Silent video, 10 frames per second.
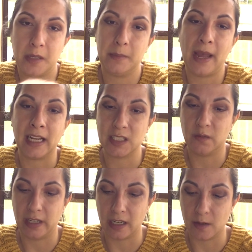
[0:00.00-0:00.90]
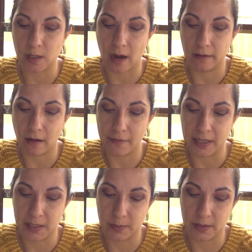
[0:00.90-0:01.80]
my past videos. I thought
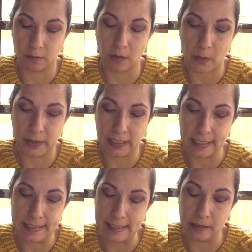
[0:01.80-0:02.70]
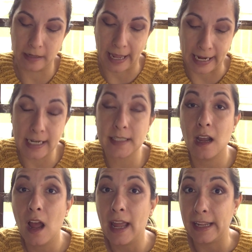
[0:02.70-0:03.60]
this was the Lana Kid Silk Haze.
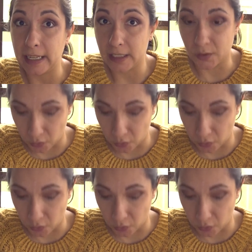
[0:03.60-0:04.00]
It's